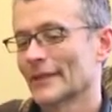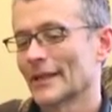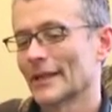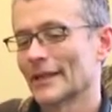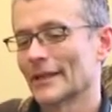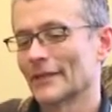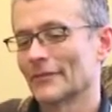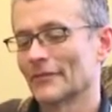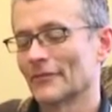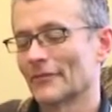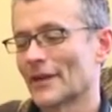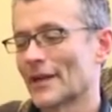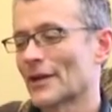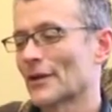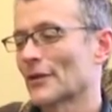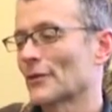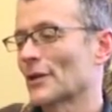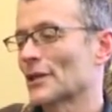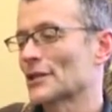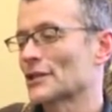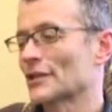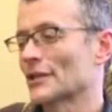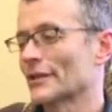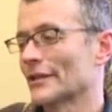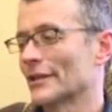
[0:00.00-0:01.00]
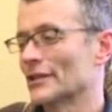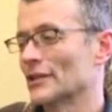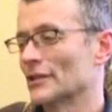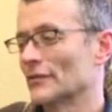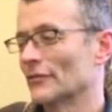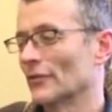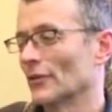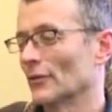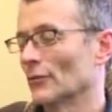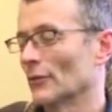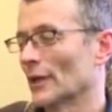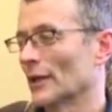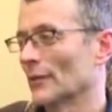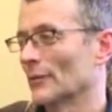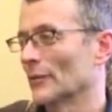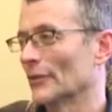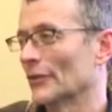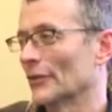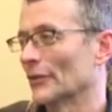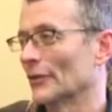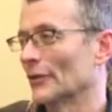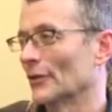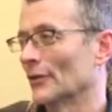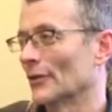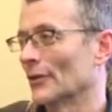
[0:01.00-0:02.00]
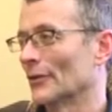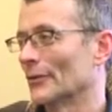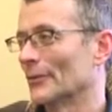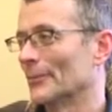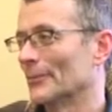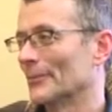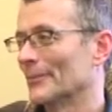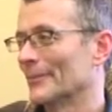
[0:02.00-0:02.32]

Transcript: And final question, did you feel great with the neuro?